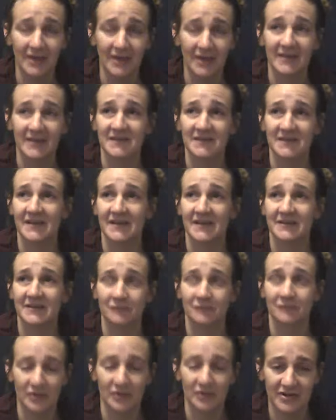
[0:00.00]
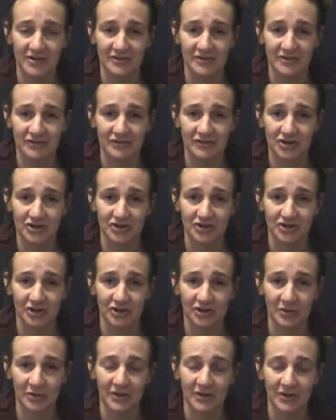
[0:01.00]
this last 4 years of a shit
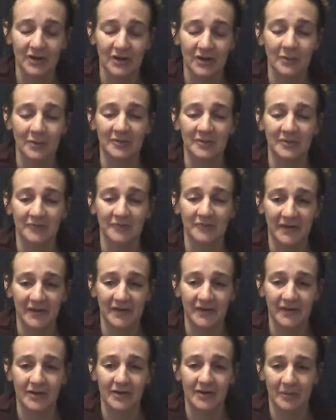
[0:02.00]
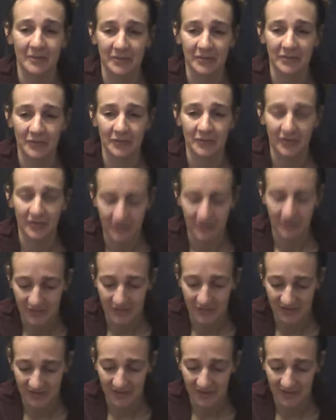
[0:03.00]
show. We finally are coming through on the other
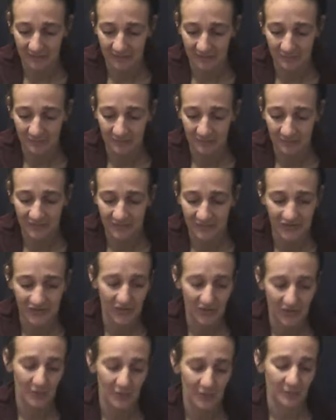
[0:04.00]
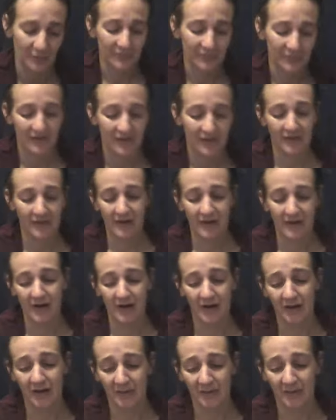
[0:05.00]
side. So,
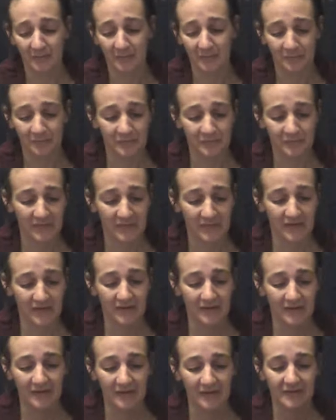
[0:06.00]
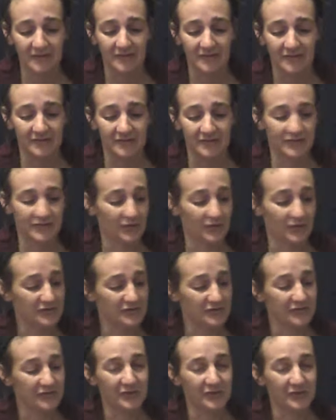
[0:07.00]
um, to those
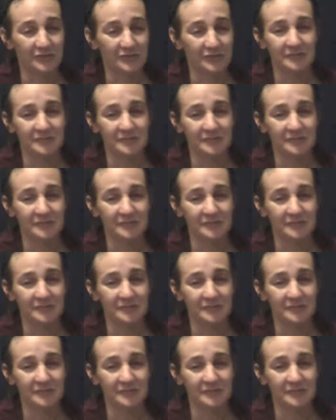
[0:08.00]
of you,